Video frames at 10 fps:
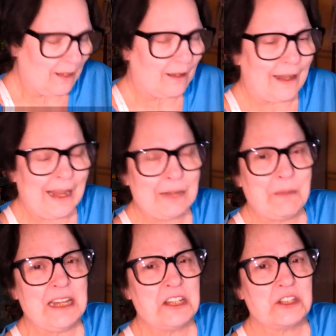And my
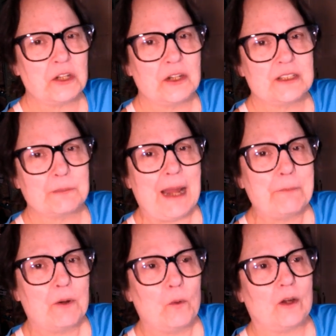insurance
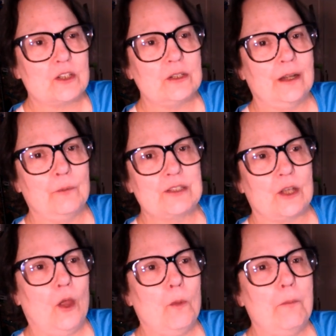paperwork, it was a
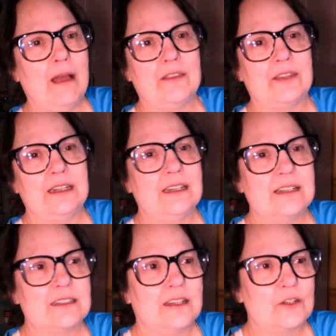whole month, and he
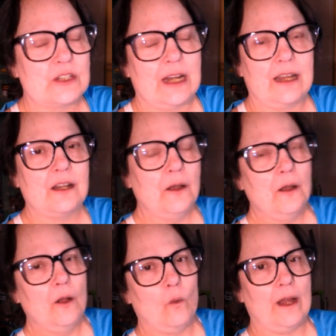doesn't understand
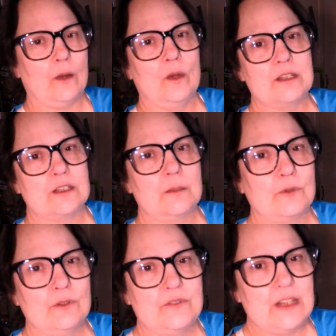why it wasn't
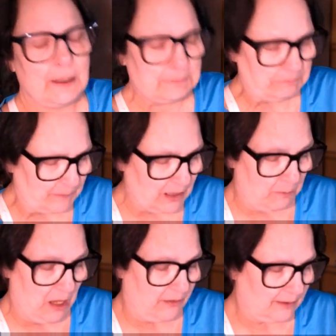approved yet in a
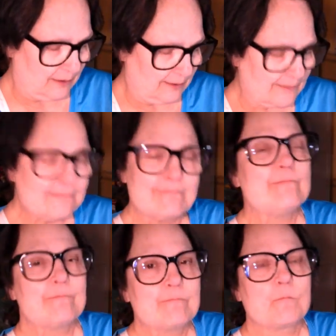month.
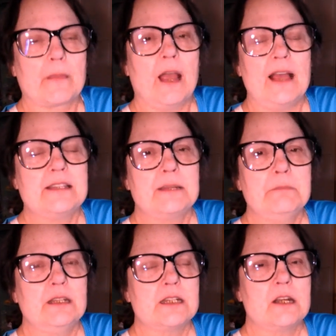I said
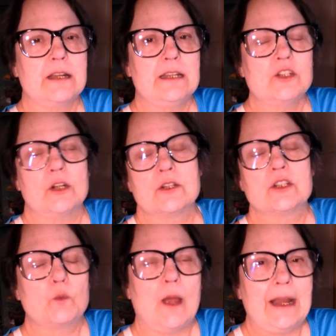military insurance is
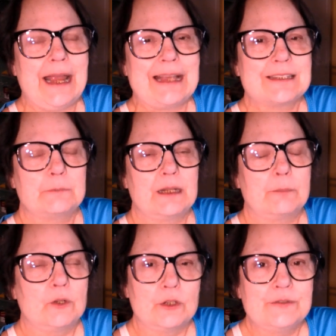why it hasn't been
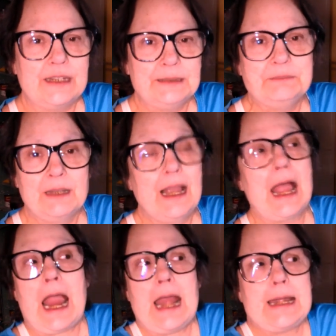approved,
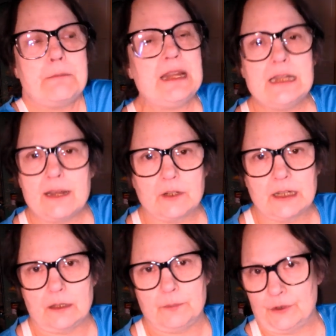and it may never
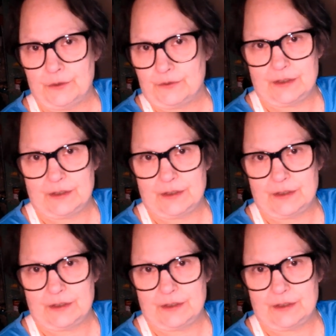get approved.